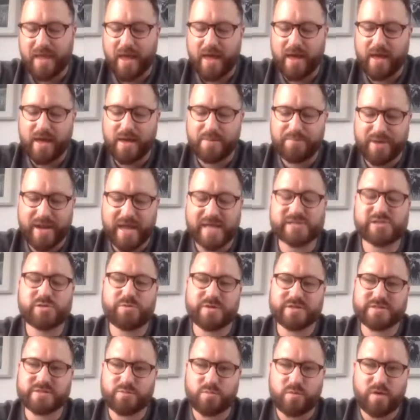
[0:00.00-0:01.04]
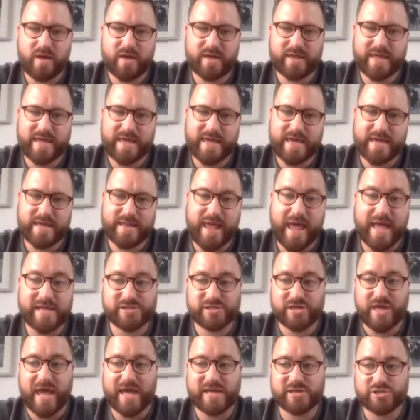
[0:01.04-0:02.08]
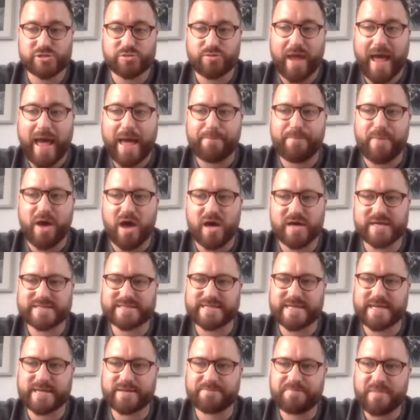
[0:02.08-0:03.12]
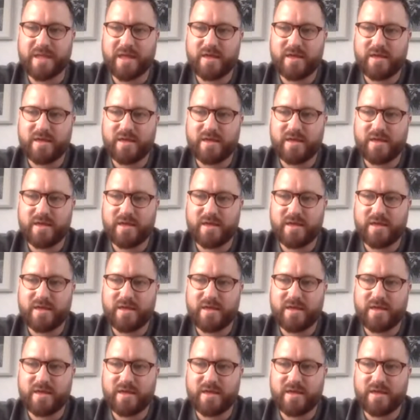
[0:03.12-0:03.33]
but actually went to work in educational app marketing.